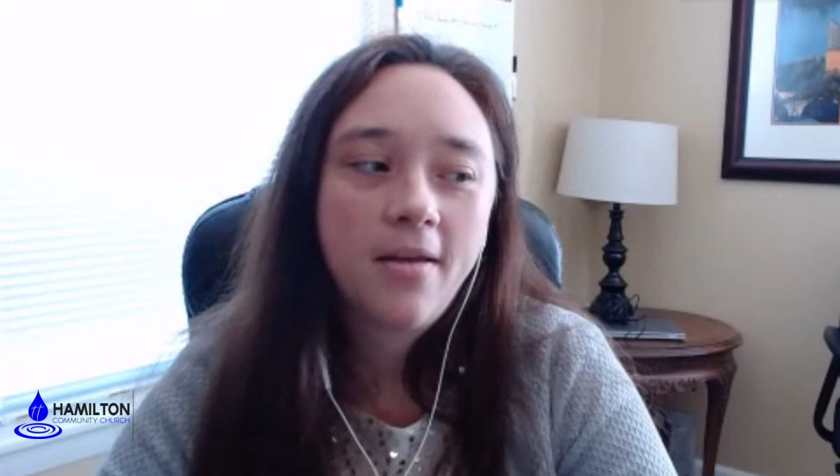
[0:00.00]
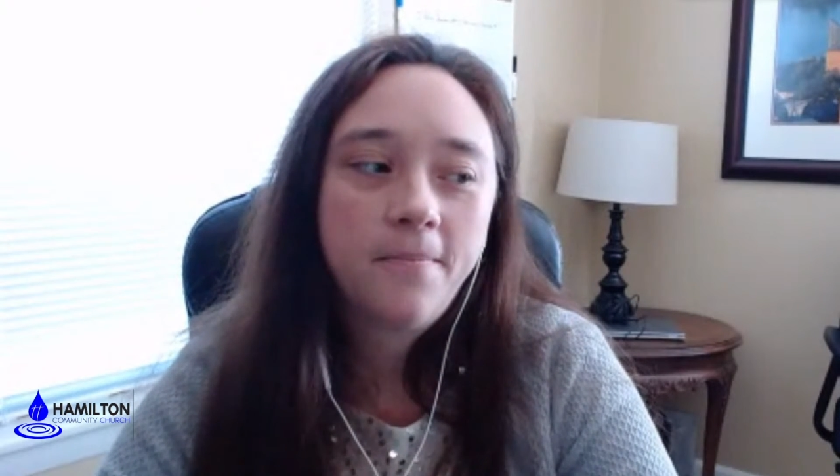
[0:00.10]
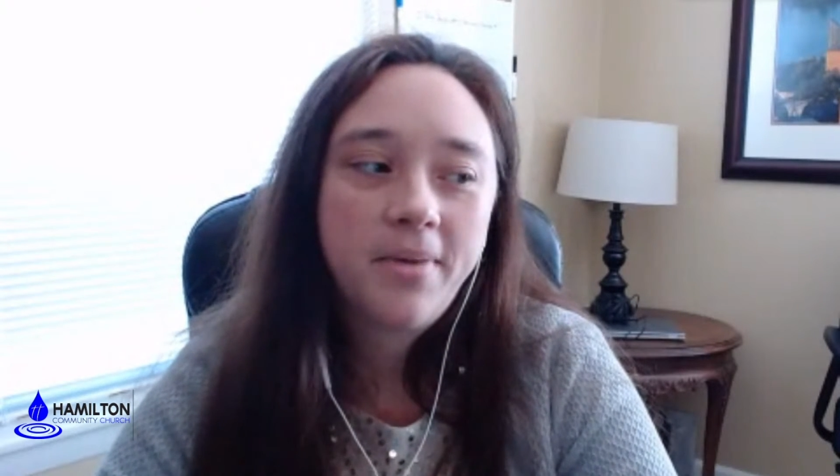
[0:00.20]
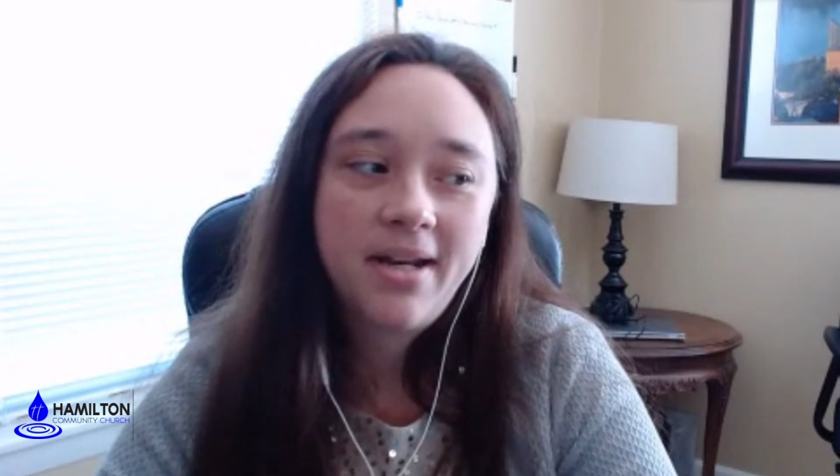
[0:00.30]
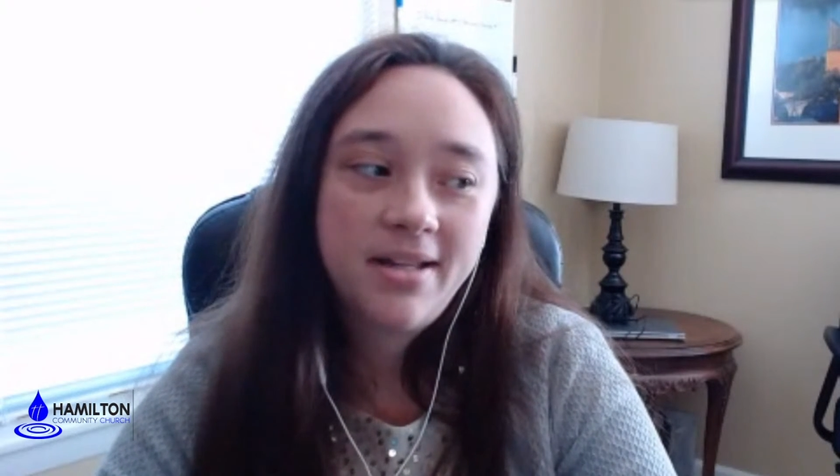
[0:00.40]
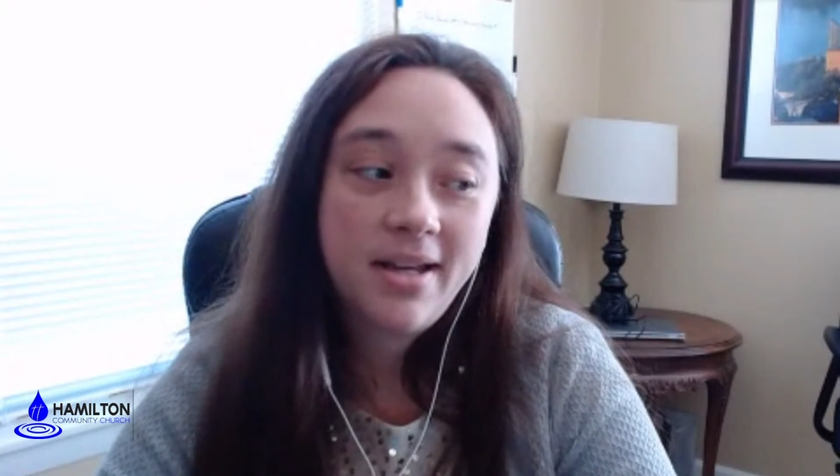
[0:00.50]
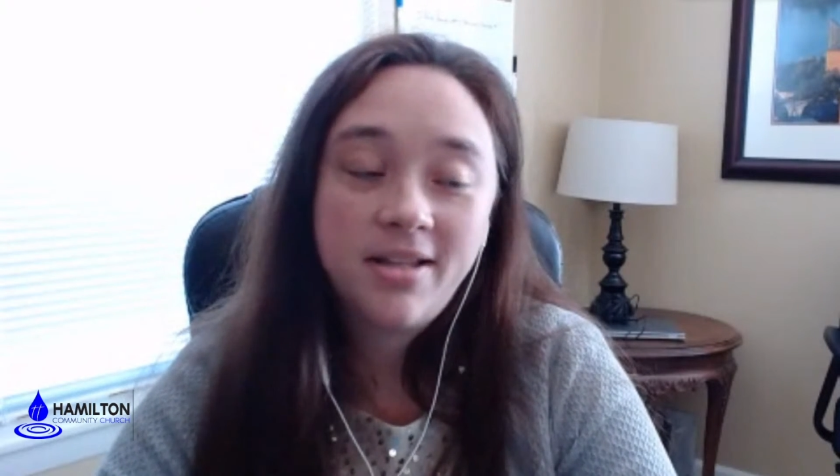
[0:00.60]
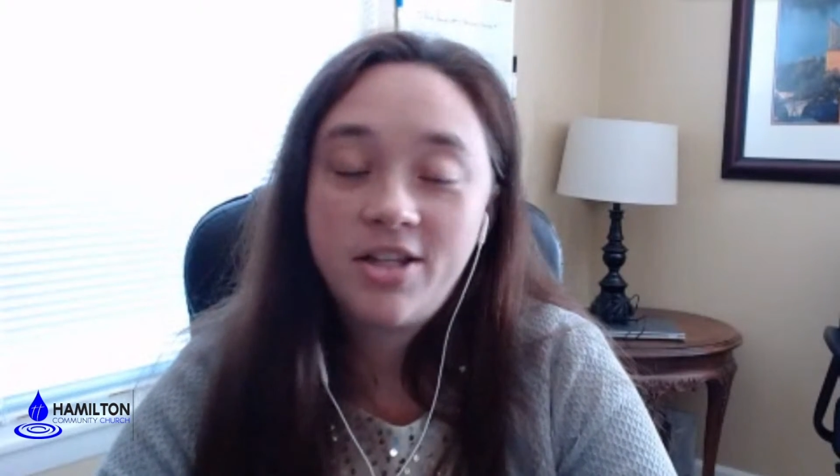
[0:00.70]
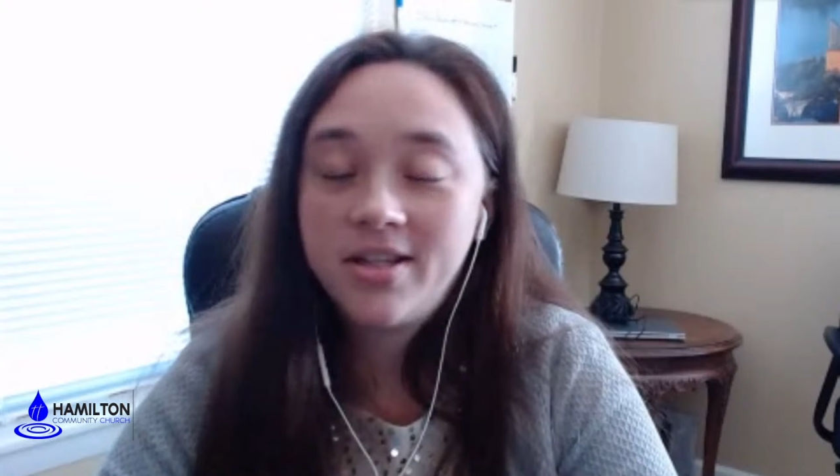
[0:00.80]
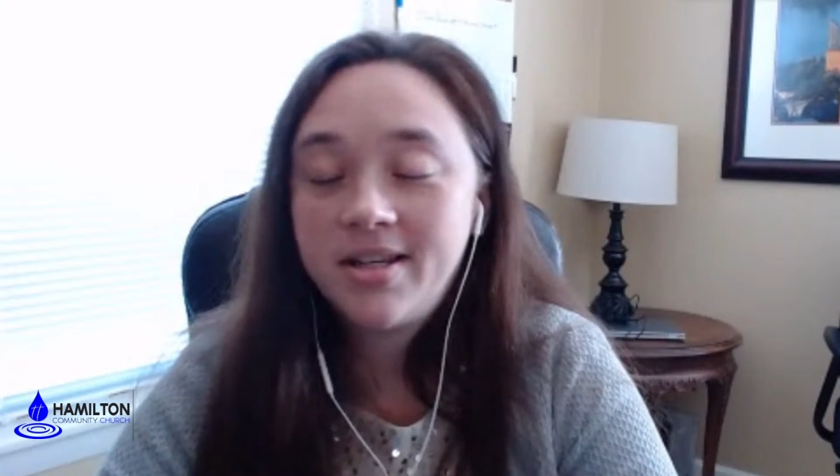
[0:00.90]
But
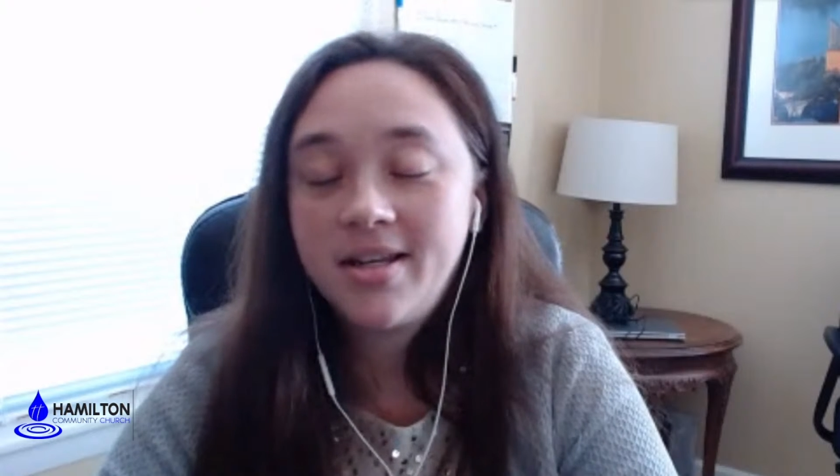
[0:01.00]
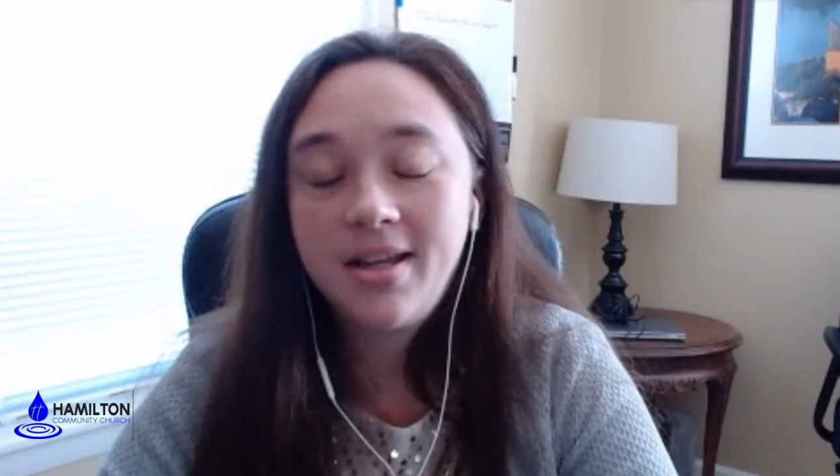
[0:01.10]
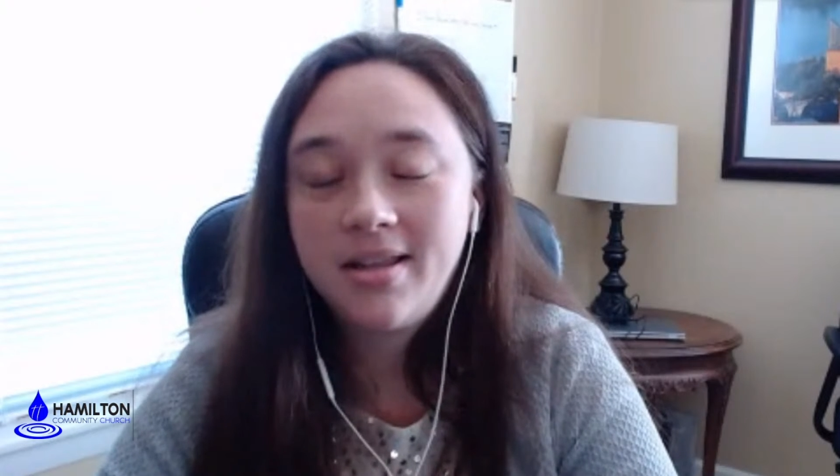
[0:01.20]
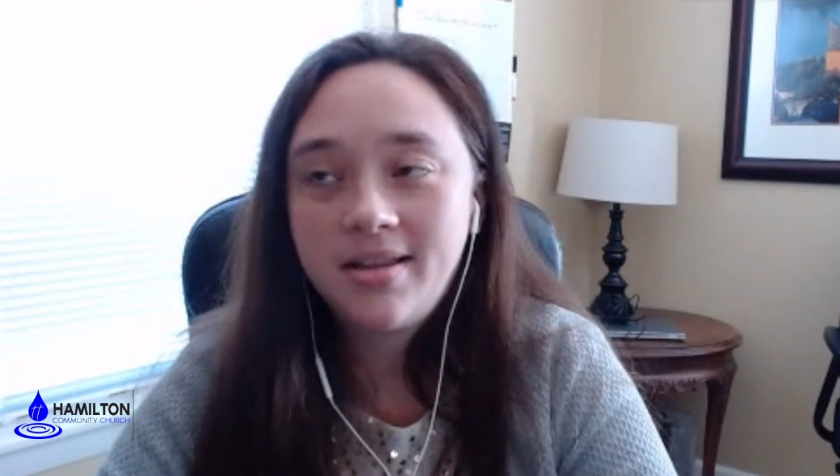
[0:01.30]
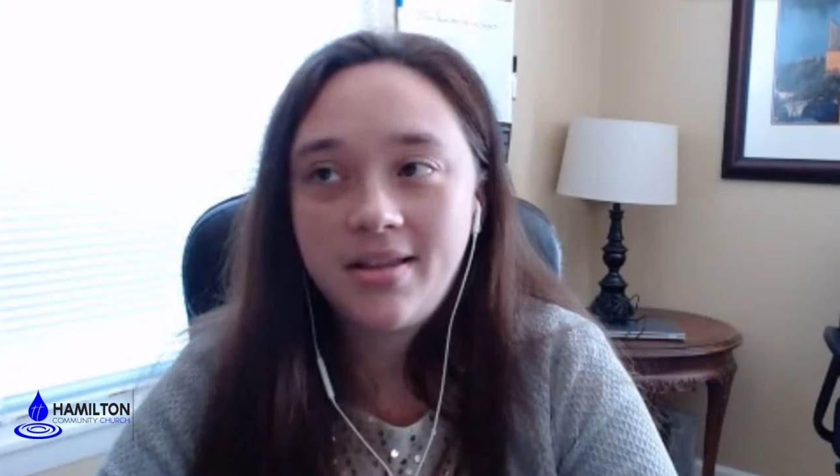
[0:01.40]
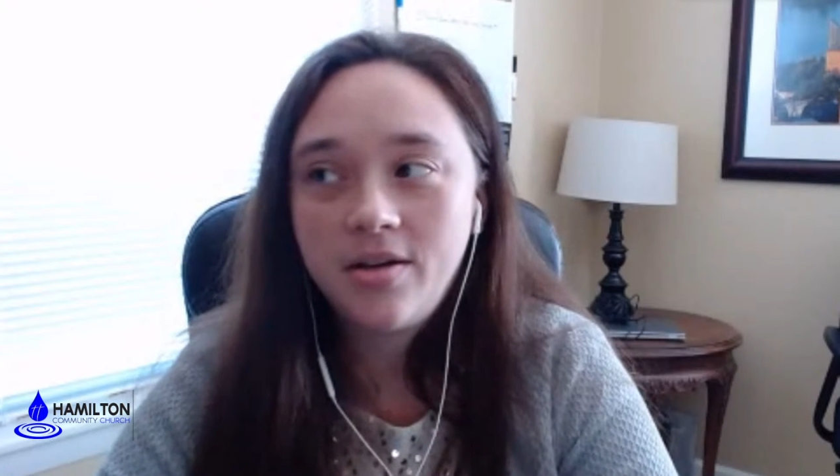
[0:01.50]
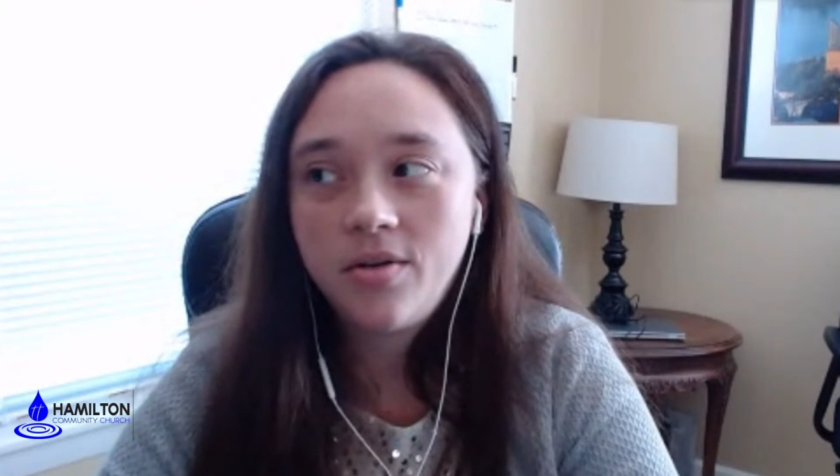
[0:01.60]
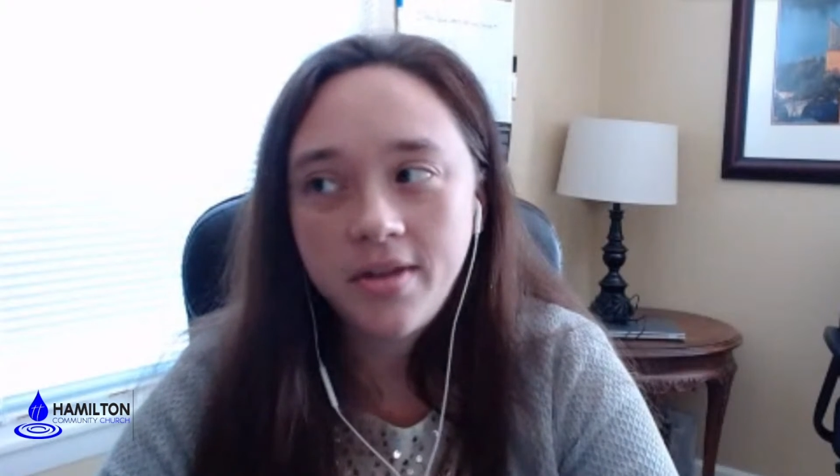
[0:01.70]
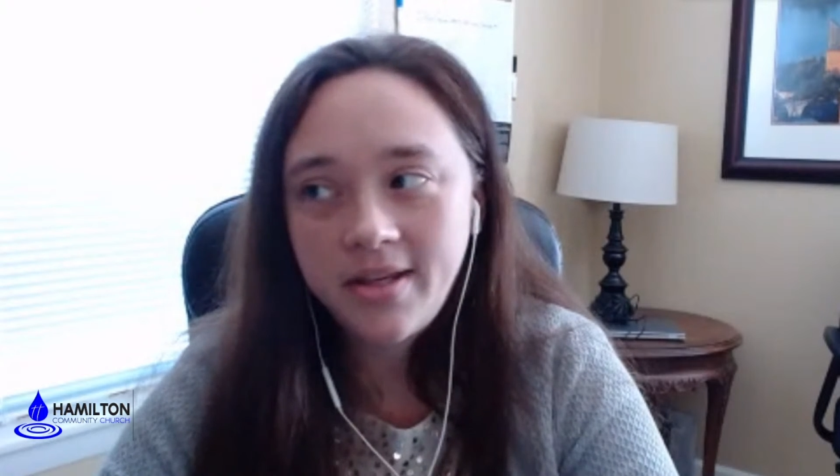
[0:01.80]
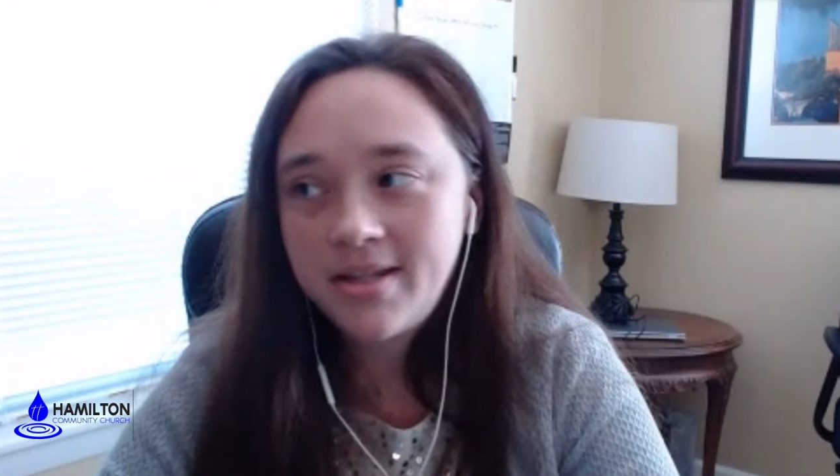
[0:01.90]
it's just the
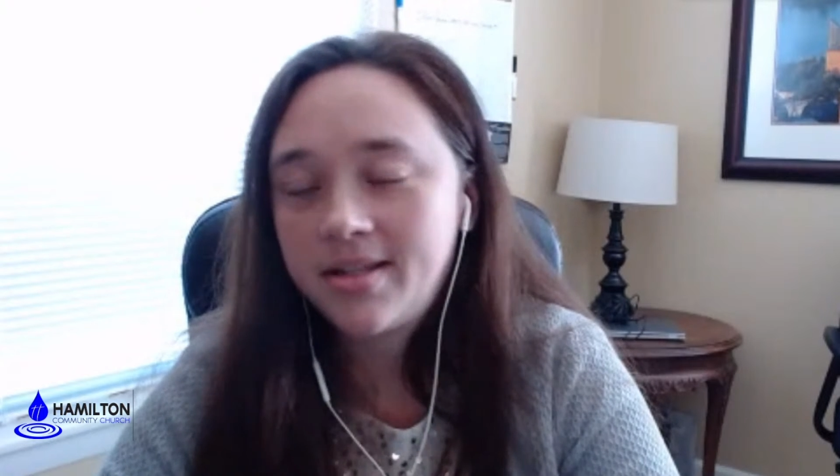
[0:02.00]
Northeast